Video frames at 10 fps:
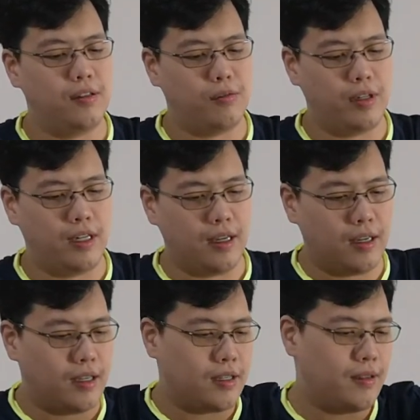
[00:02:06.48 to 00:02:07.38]
where
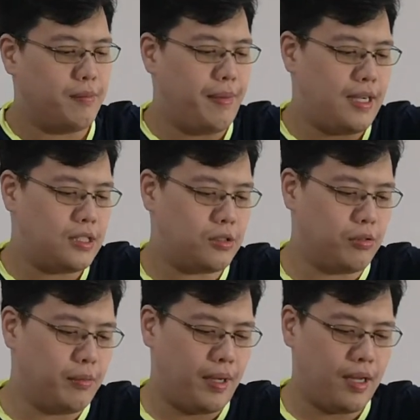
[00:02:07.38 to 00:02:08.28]
the base
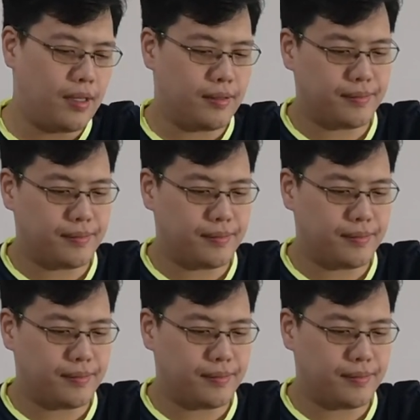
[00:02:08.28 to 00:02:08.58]
will be.